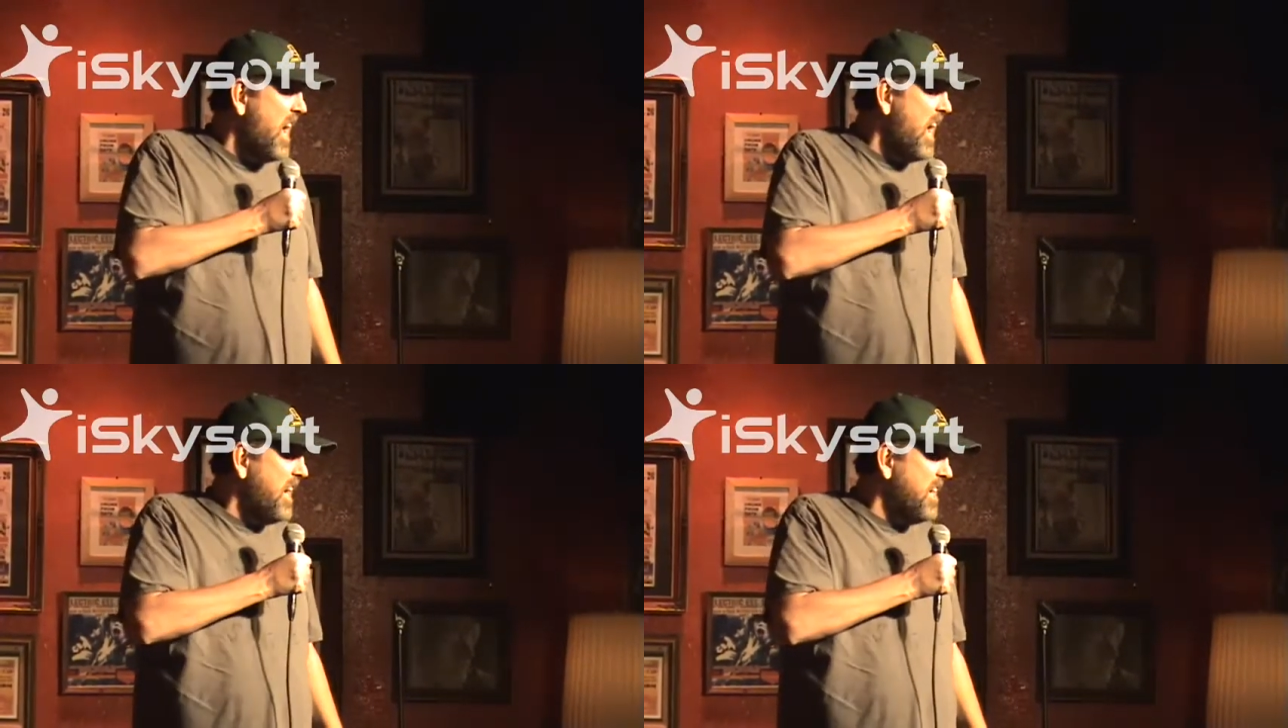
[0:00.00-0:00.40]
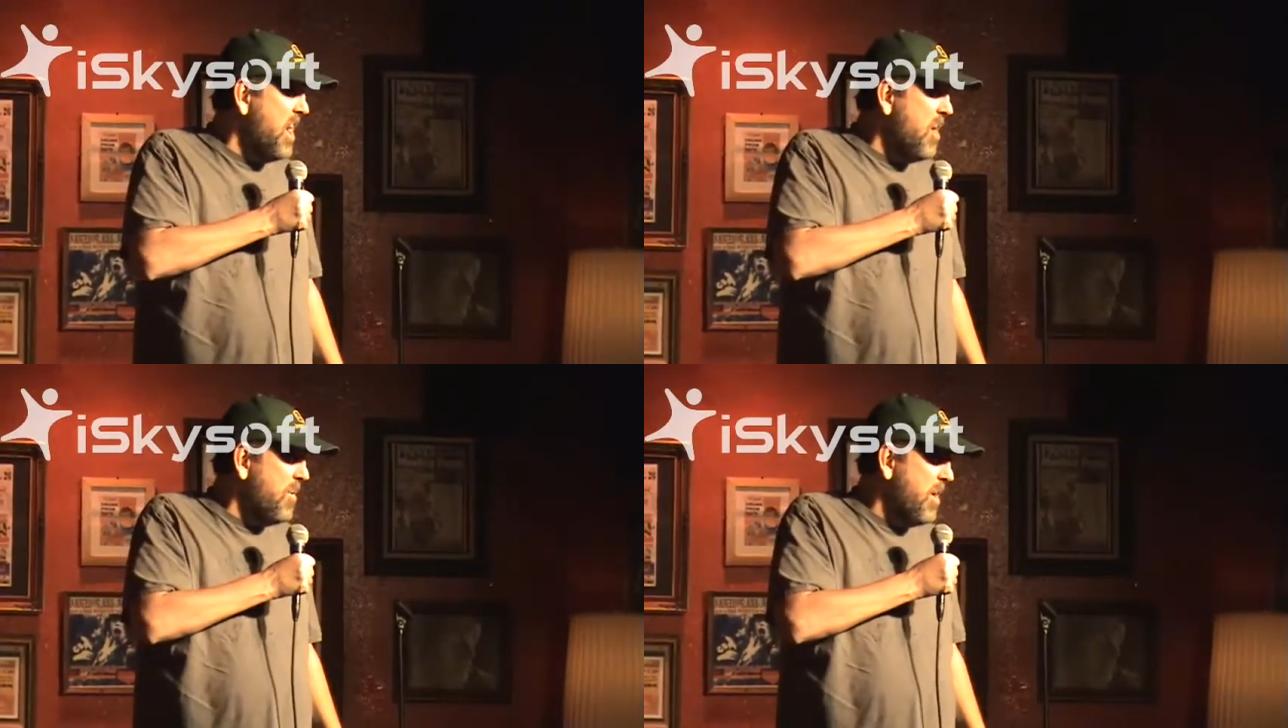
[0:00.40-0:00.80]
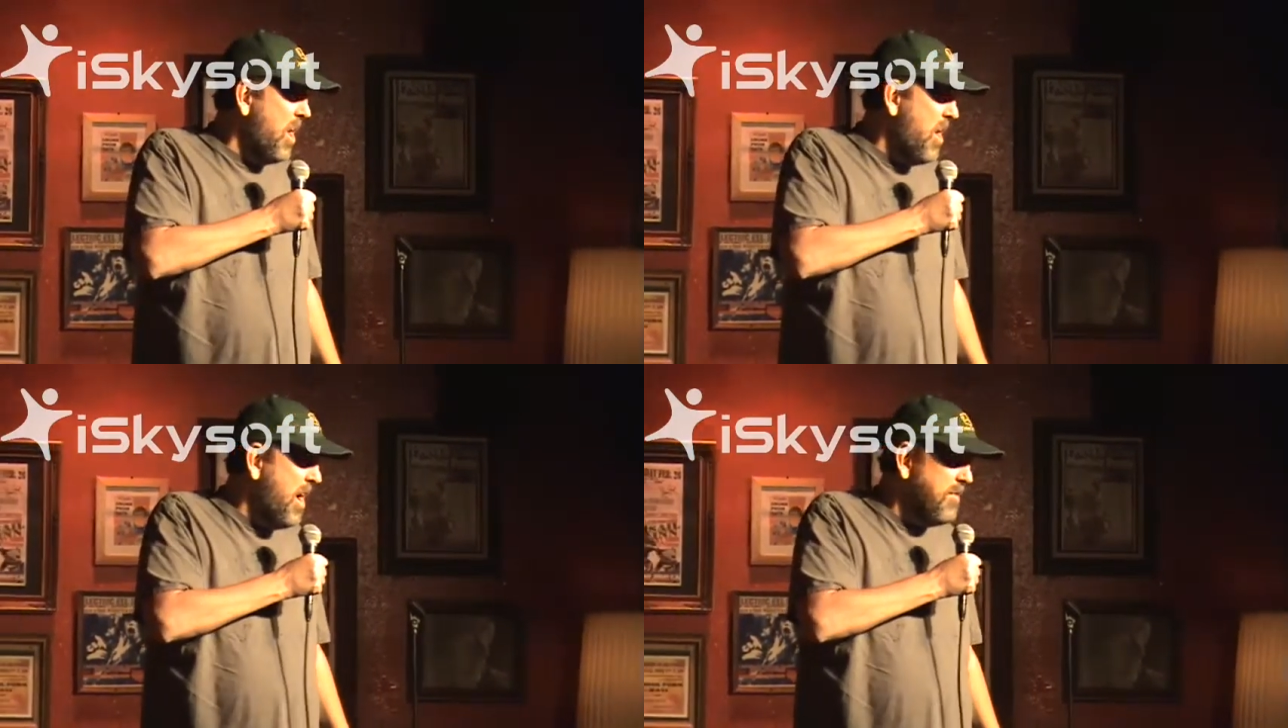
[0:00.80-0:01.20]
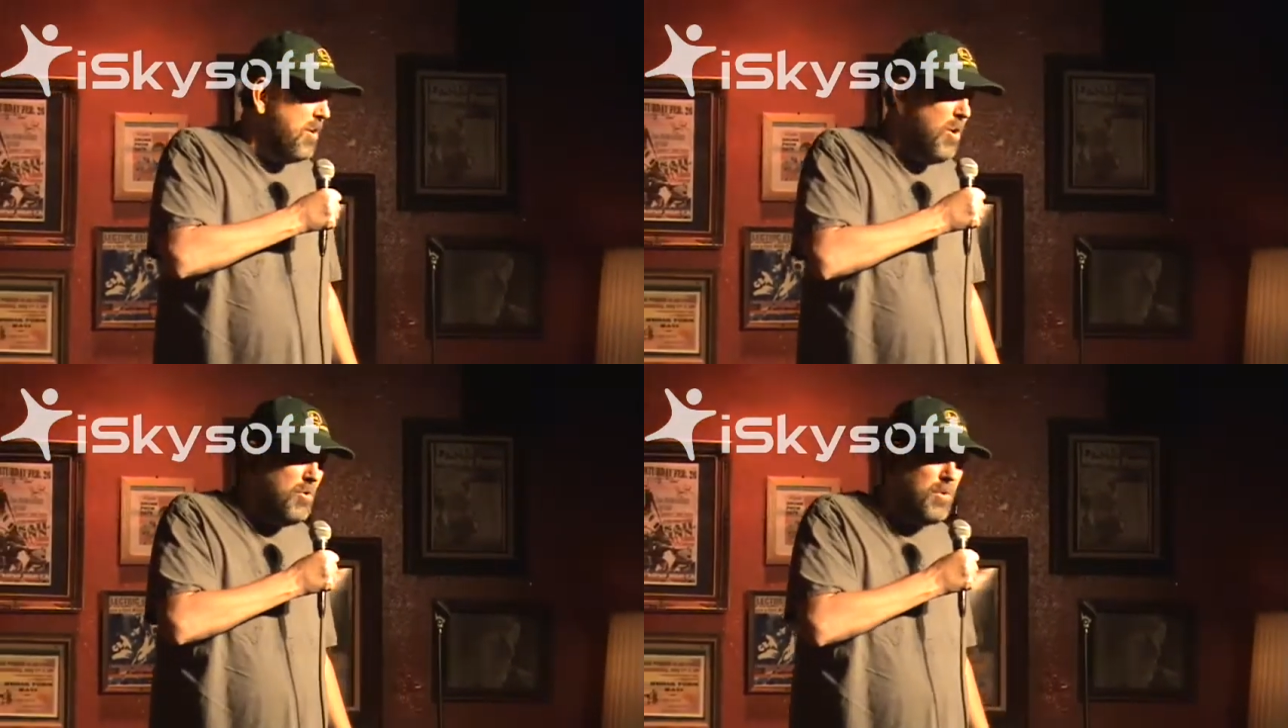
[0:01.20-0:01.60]
Hey, you know we all have
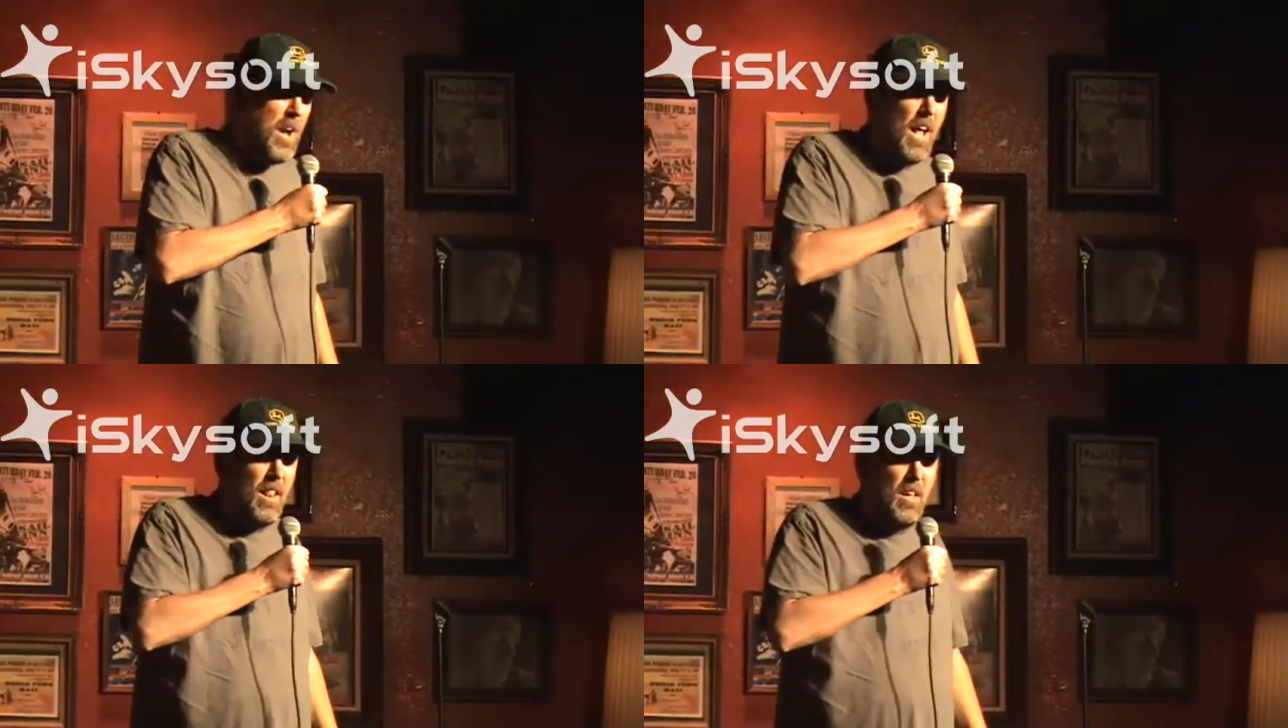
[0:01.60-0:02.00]
rules we gotta